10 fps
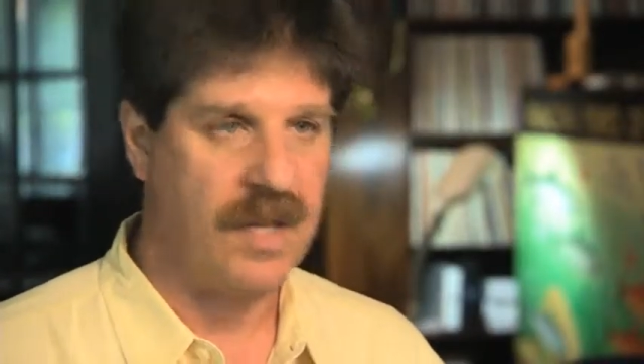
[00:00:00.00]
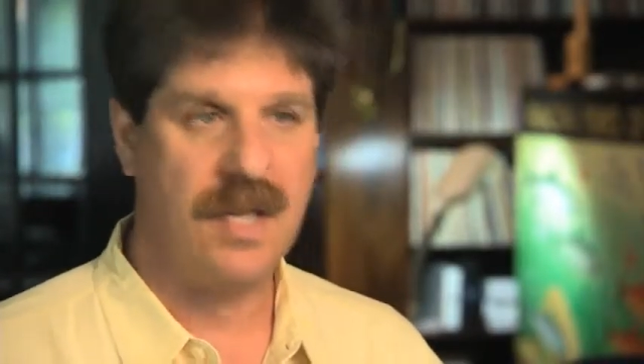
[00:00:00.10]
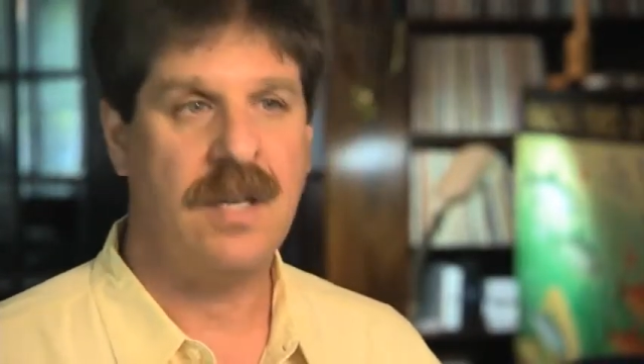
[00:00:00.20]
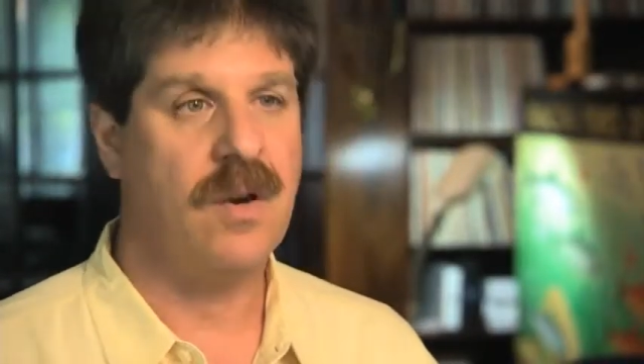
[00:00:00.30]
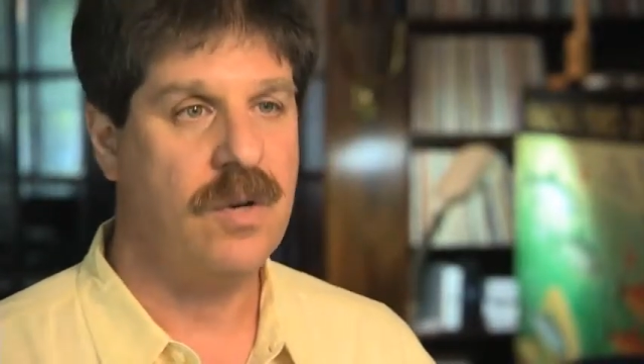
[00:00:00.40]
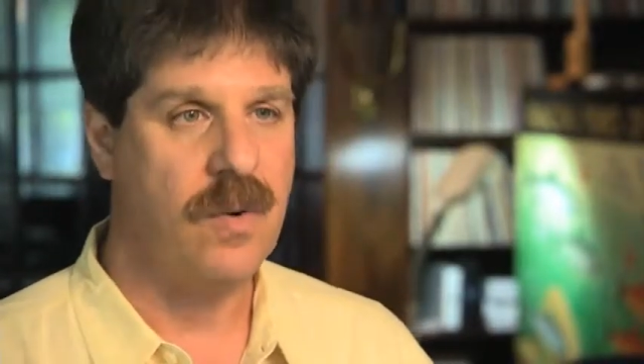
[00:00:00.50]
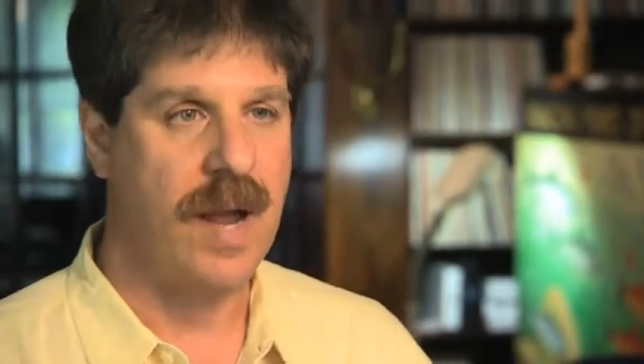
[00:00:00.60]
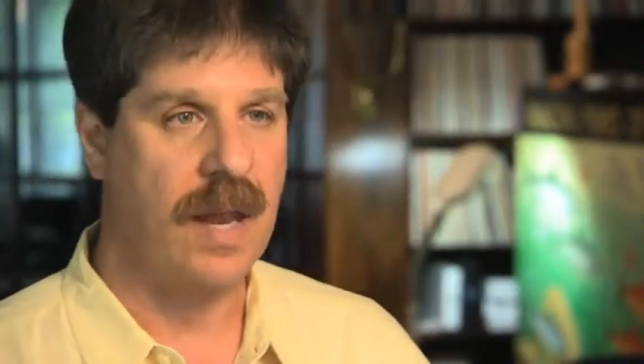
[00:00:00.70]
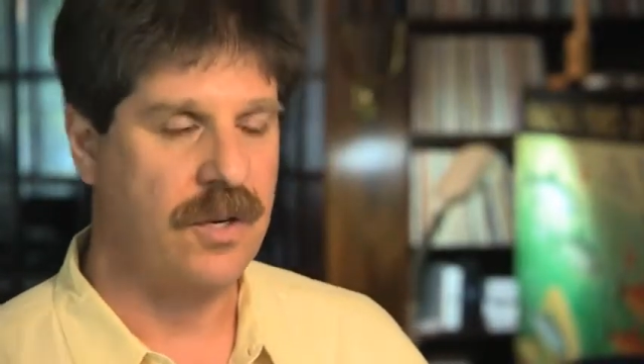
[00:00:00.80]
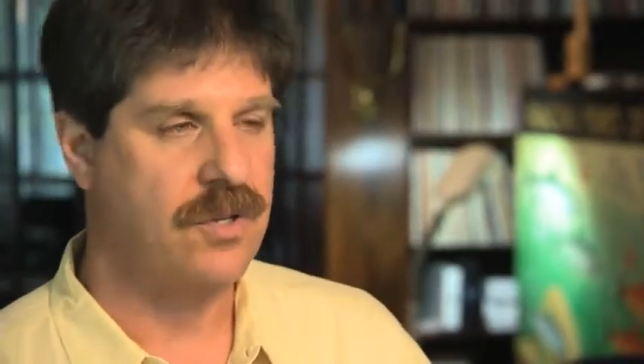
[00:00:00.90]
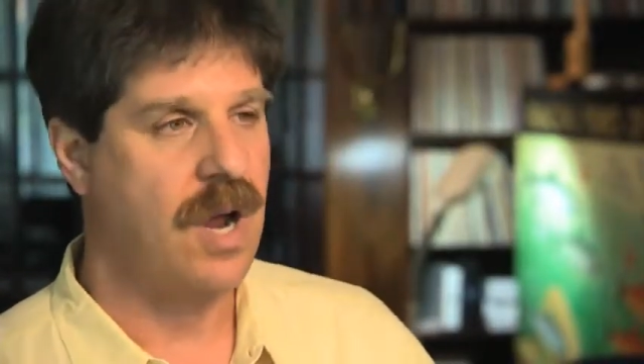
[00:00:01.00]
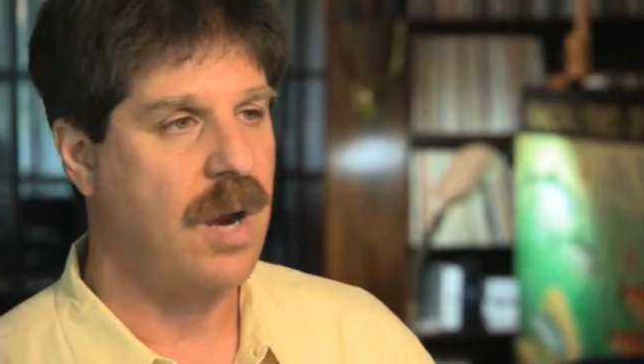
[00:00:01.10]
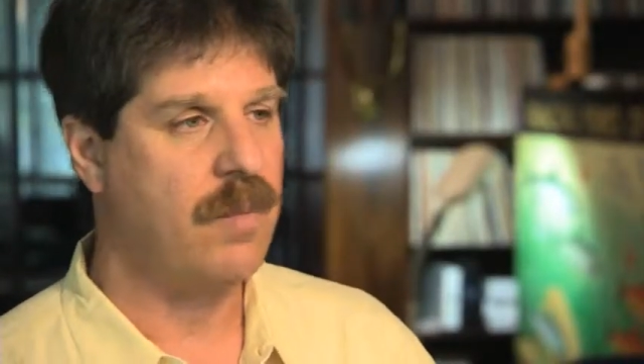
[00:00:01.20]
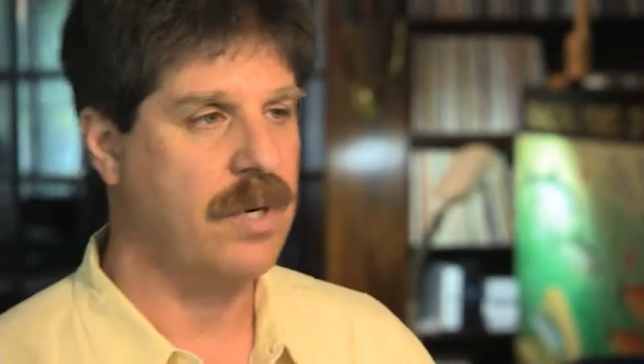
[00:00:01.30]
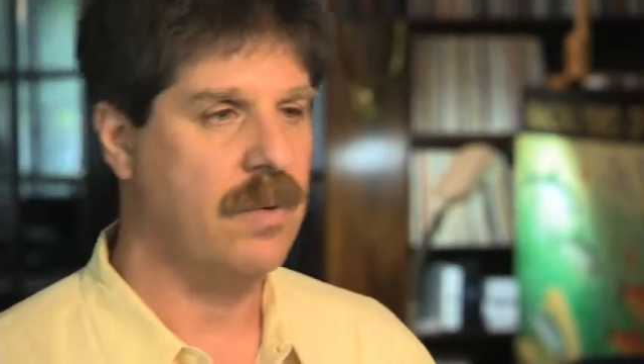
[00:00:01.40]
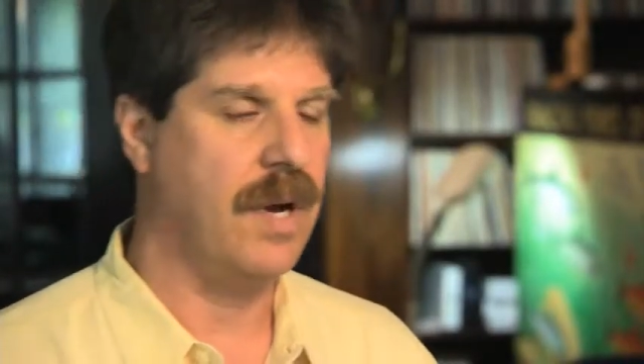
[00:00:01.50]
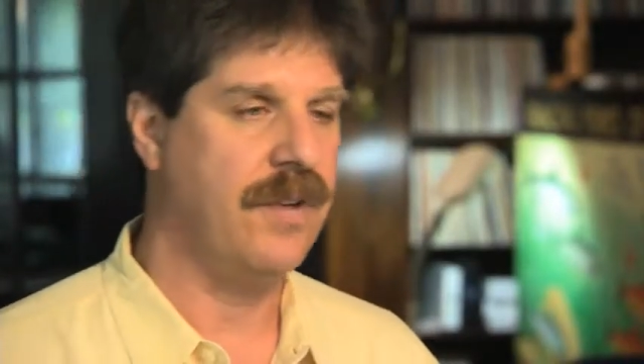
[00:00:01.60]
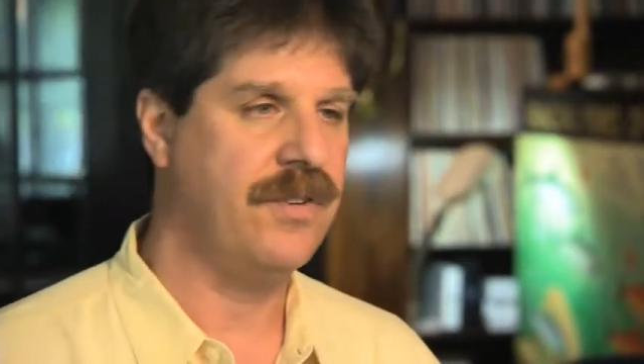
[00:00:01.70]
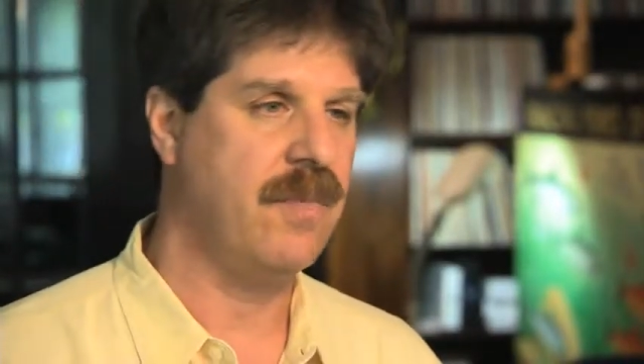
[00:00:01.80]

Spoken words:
They didn't know who Alex Schomburg was,